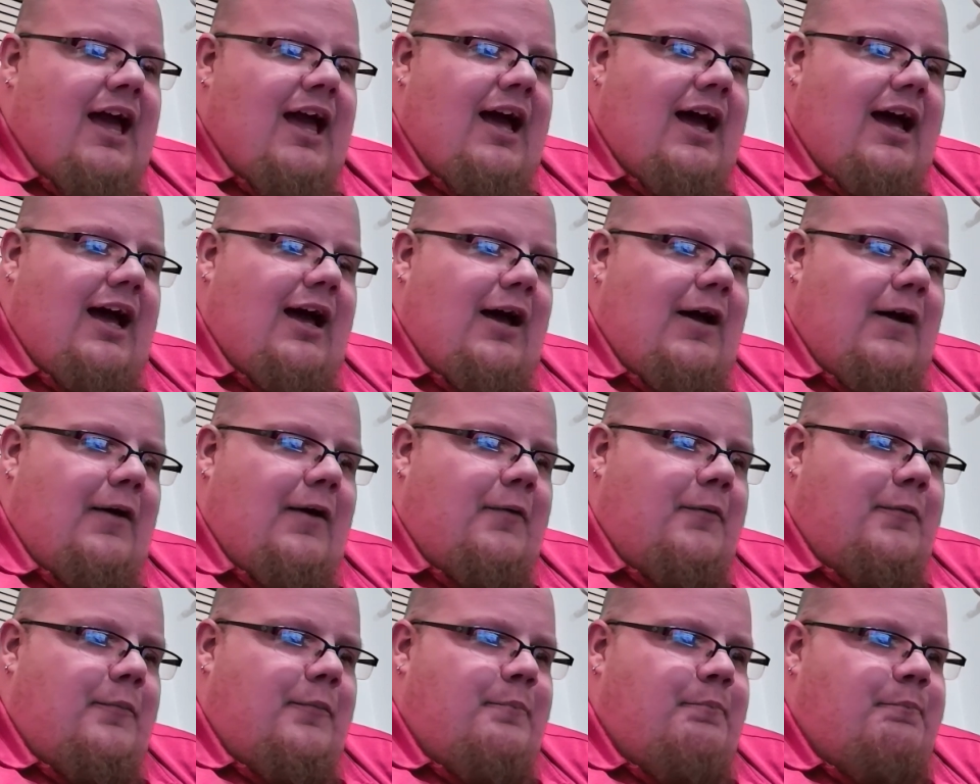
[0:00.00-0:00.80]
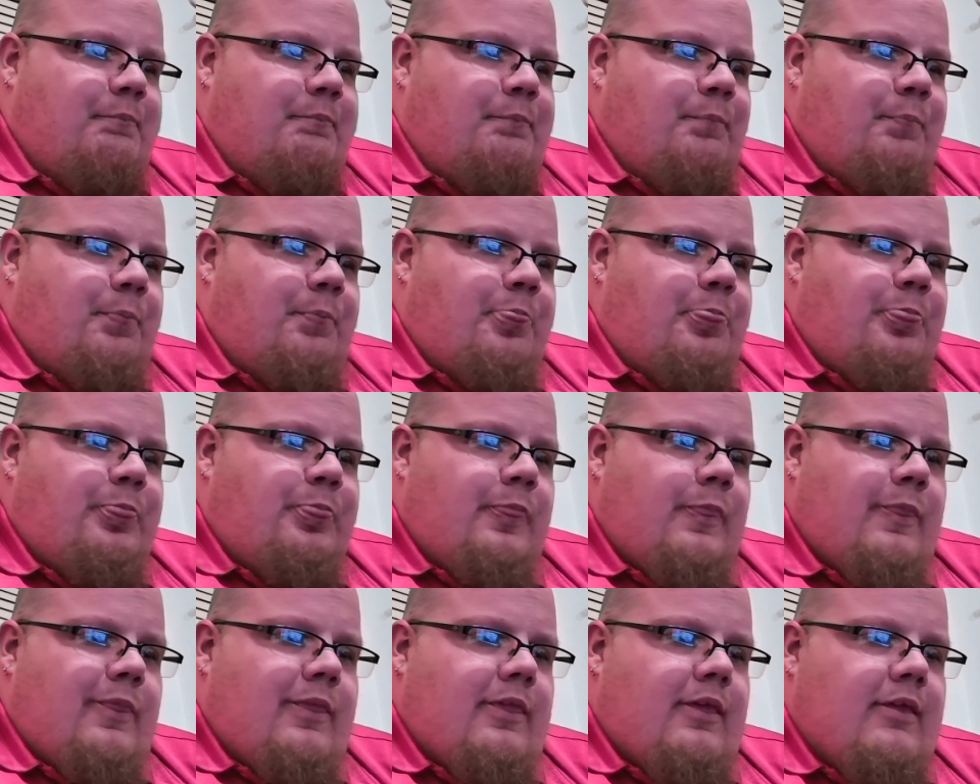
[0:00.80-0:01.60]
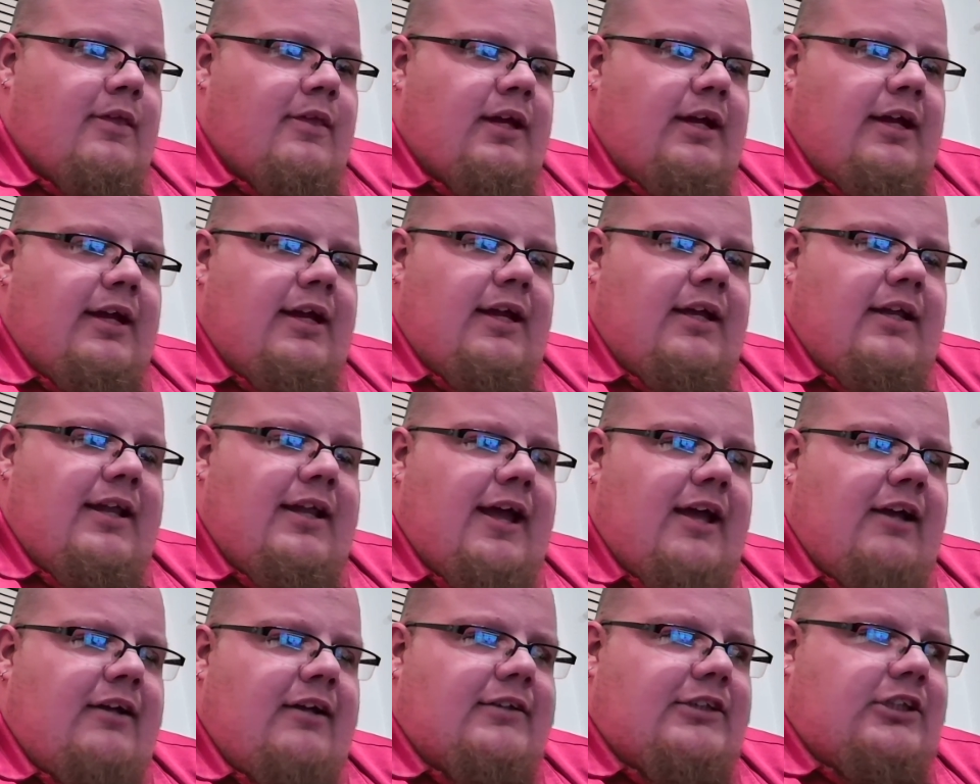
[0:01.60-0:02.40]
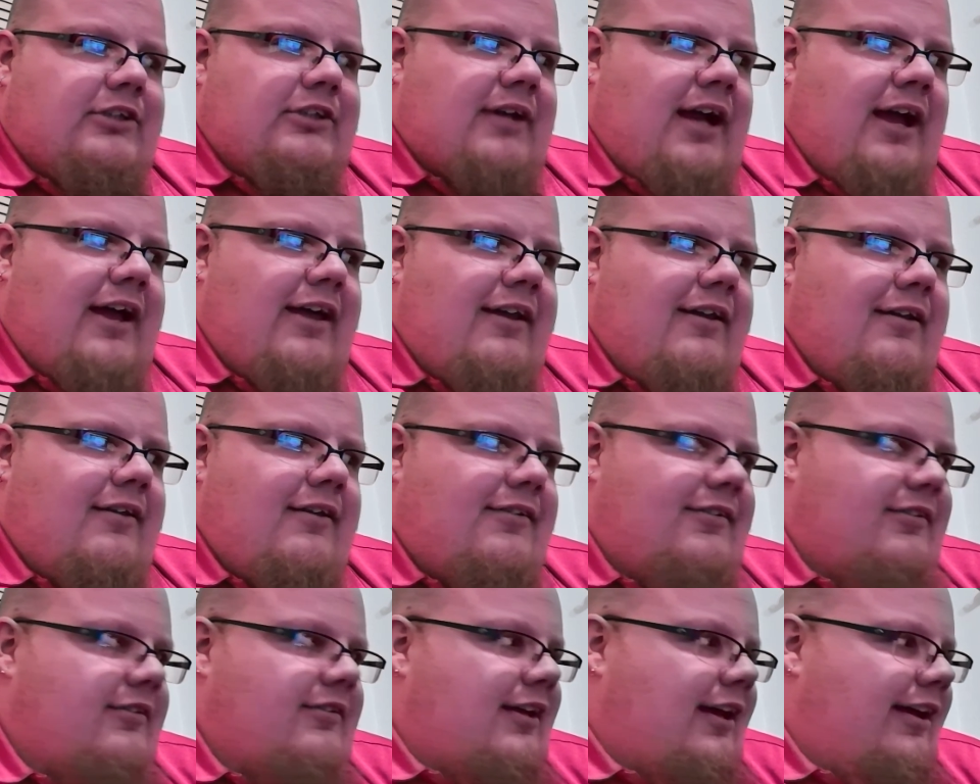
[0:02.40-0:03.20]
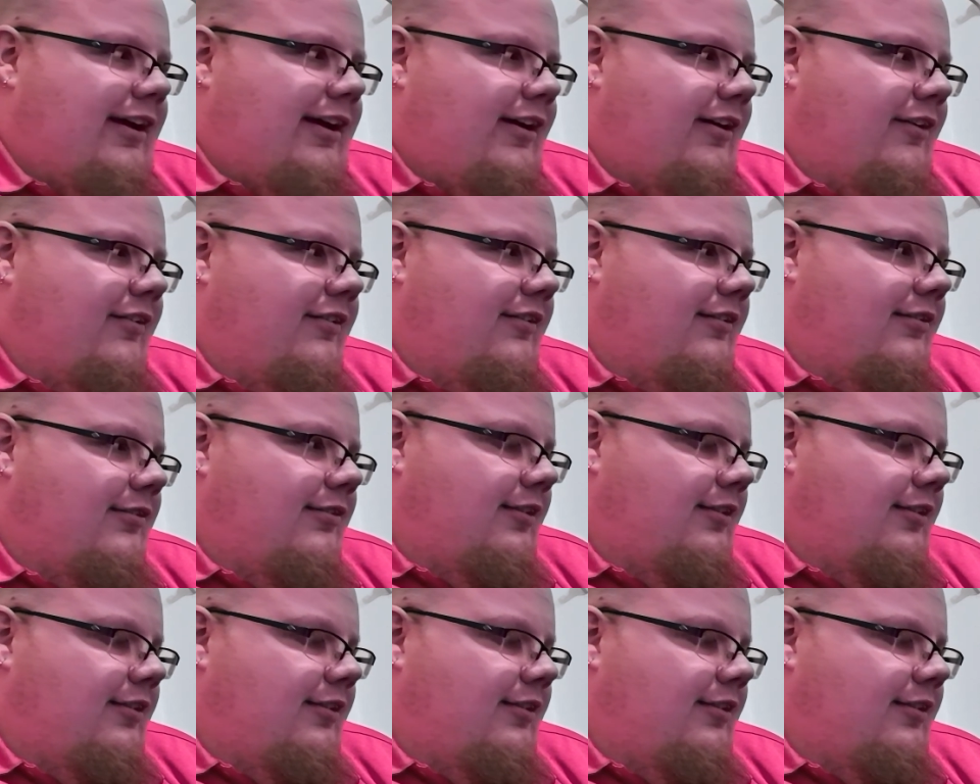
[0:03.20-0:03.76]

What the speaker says: and trying to sound